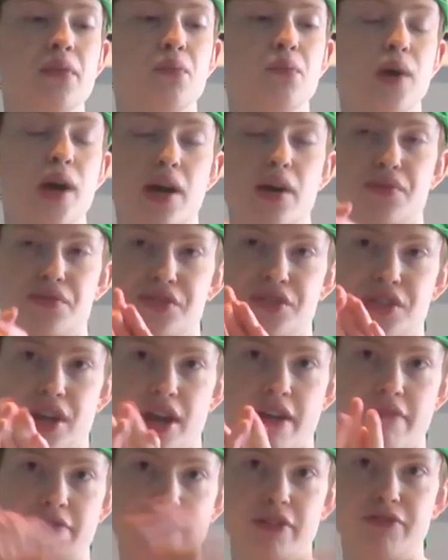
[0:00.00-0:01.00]
without
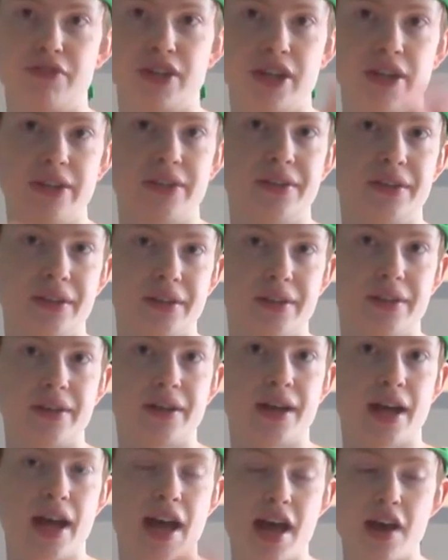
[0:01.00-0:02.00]
everything
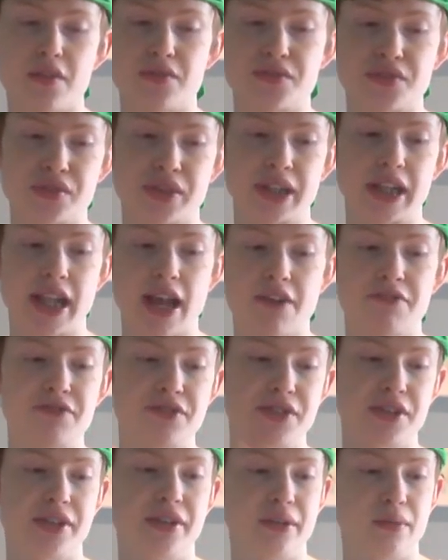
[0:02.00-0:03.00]
else on the
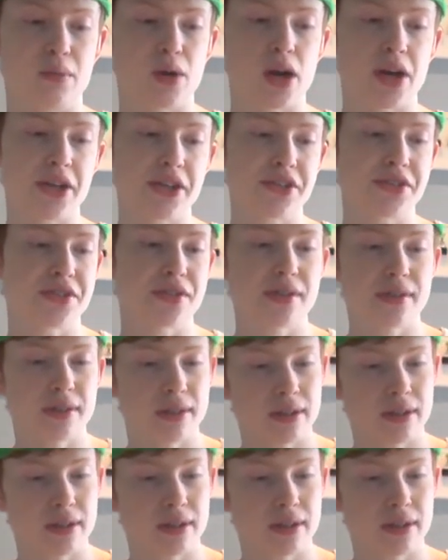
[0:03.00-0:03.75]
left and the right.